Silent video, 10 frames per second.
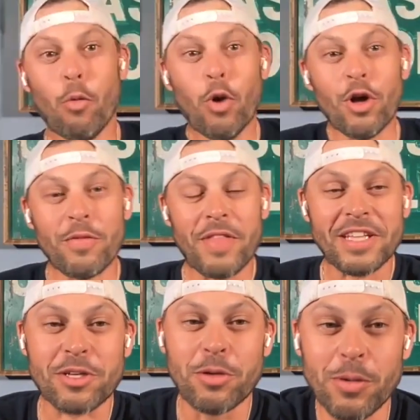well,
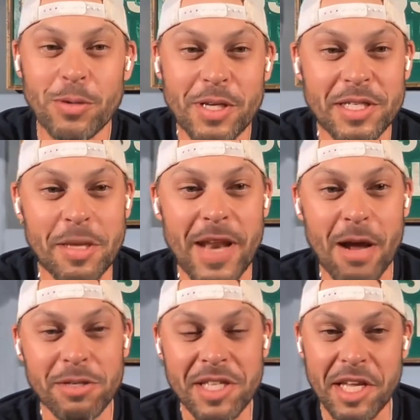that's cool because I mean, I
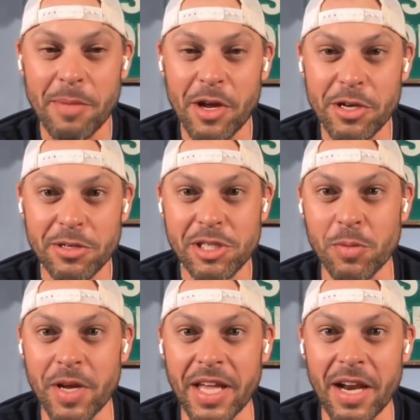was thinking about your
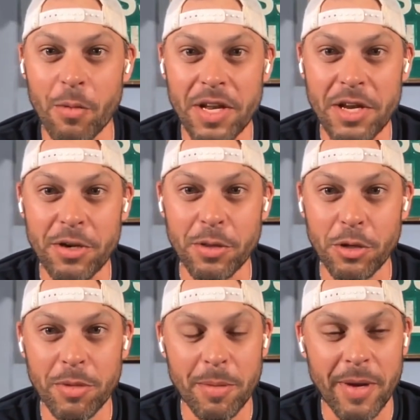swing, and I want to hear a
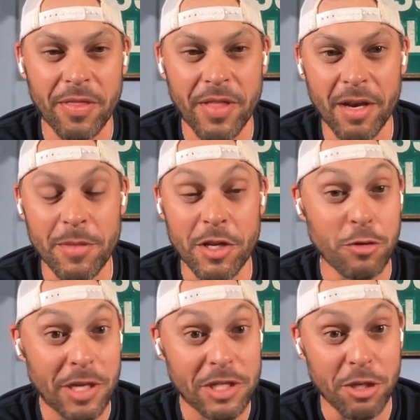little bit about that. I mean,
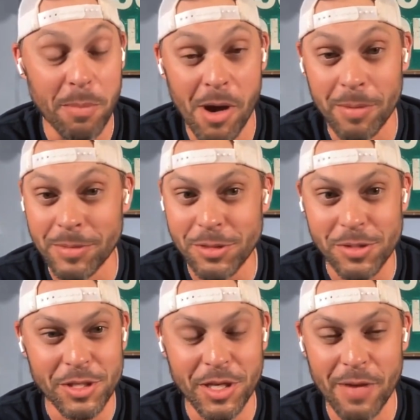you mentioned your mom too,
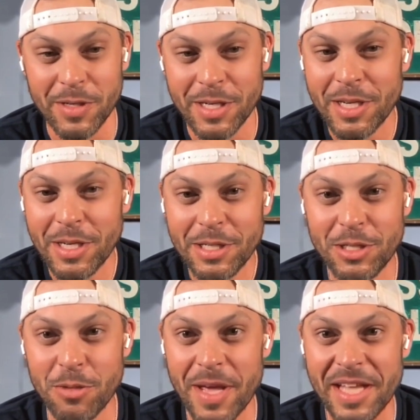so you covered
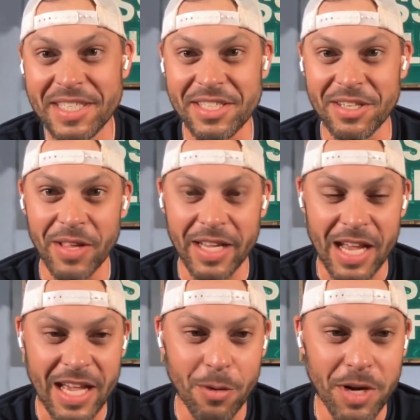two bases there. Like,
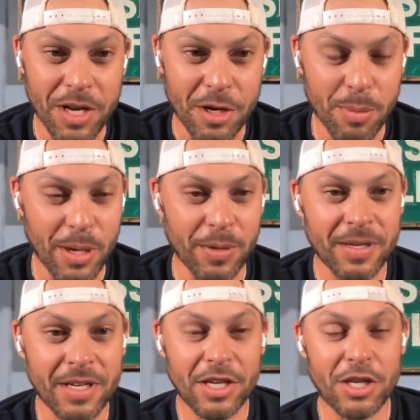I kind of want to hear about
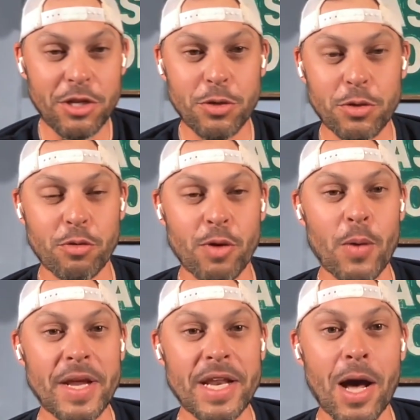you
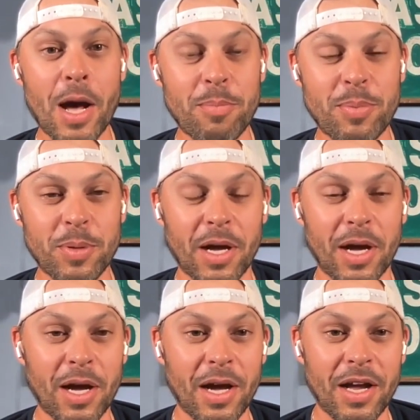growing up
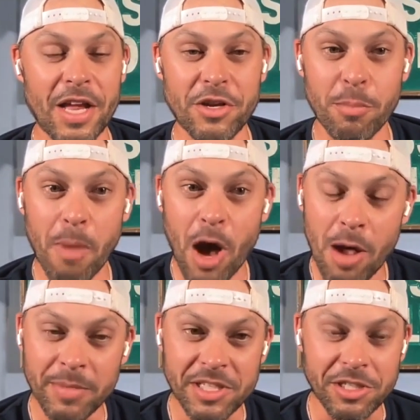uh, and your
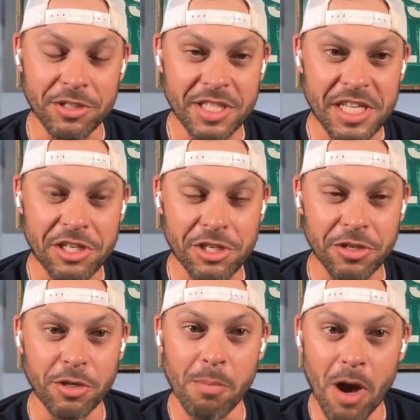mom is your
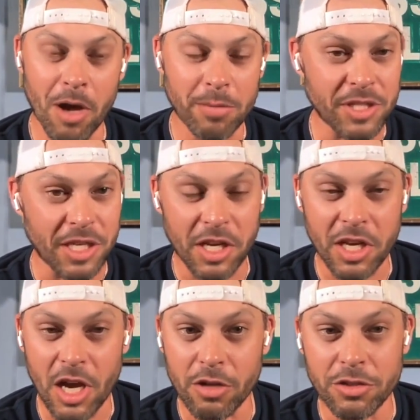teacher your mom's like a
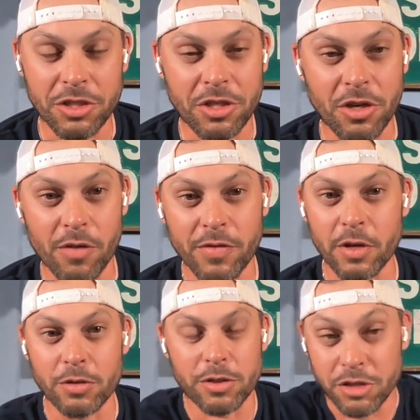college golf
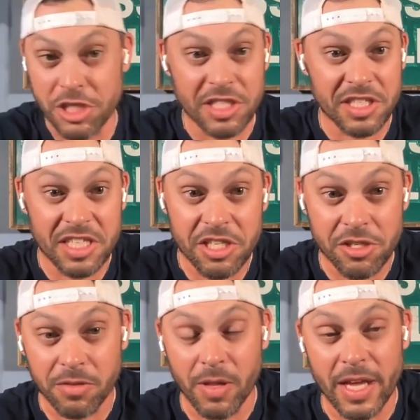coach or she's a
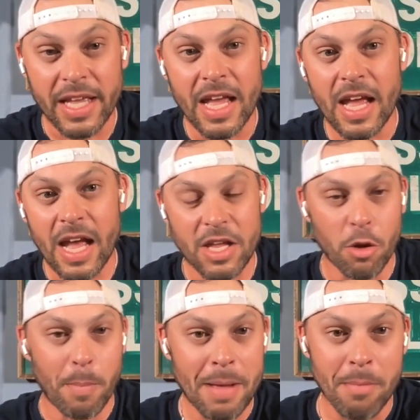teacher like you
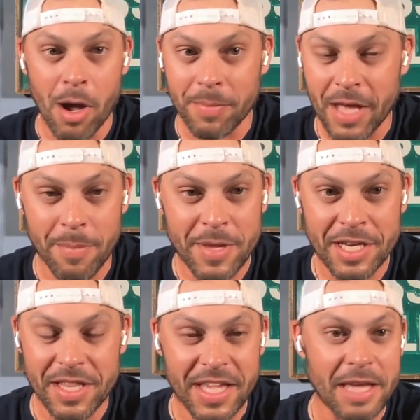know my mom got me
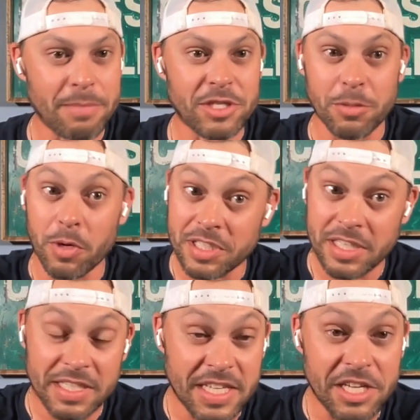into the game she
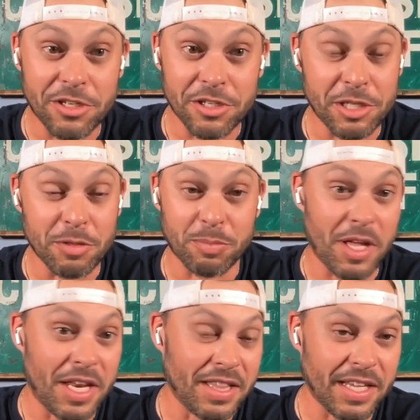wasn't a teacher she was
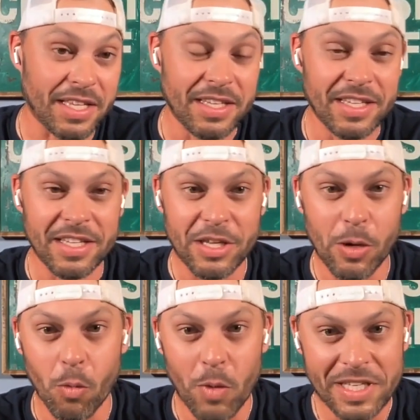playing in like you
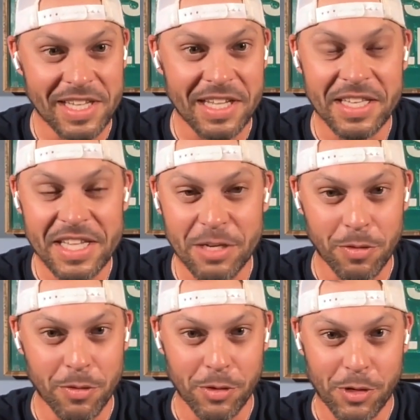know a wednesday league
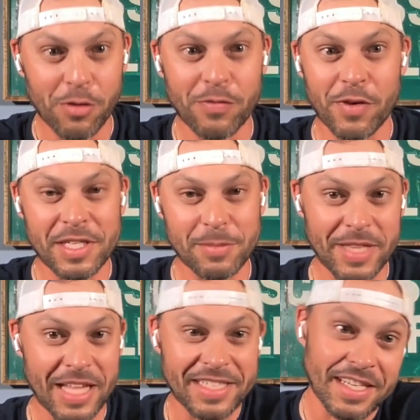with her girlfriends but
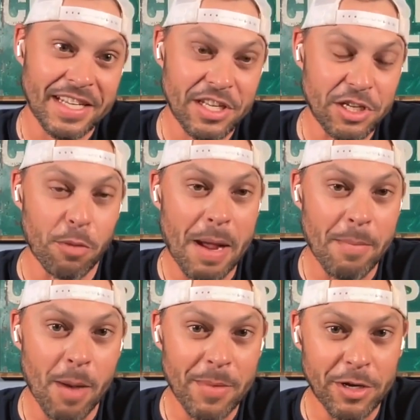that's you know my
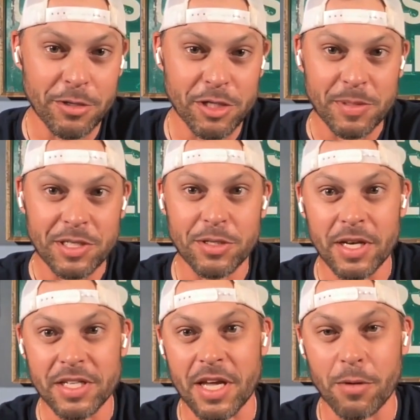mom introduced me too i
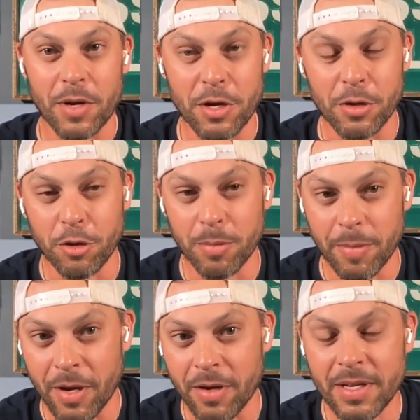just kind of want to hear a little bit
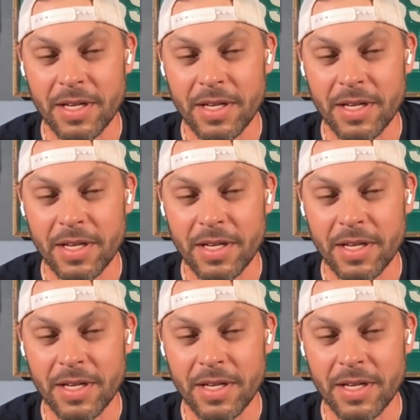about